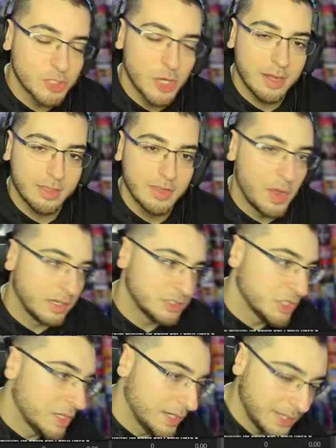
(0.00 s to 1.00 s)
A shot is not a
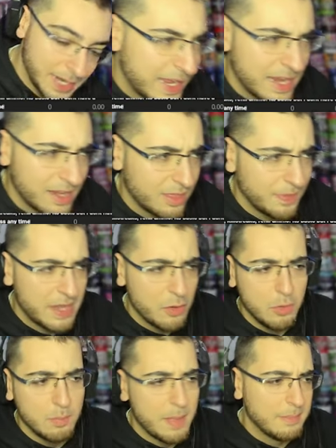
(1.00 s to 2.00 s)
shot. I canceled that whole